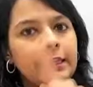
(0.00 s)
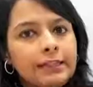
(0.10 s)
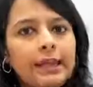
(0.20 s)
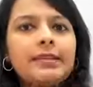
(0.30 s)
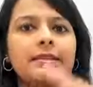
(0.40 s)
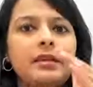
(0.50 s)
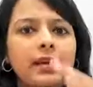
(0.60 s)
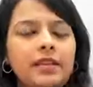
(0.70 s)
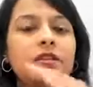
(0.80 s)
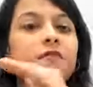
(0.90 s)
This
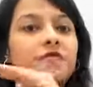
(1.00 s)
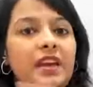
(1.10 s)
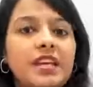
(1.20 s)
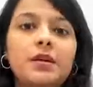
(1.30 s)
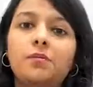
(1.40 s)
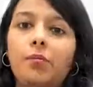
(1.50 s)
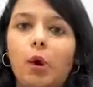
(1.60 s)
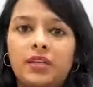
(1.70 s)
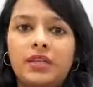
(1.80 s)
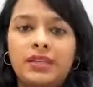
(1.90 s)
is a very
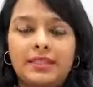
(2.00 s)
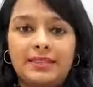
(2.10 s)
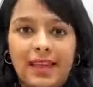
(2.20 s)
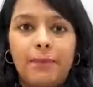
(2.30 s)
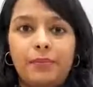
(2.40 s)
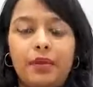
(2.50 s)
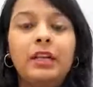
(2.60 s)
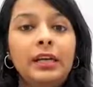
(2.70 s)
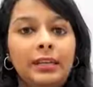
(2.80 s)
important example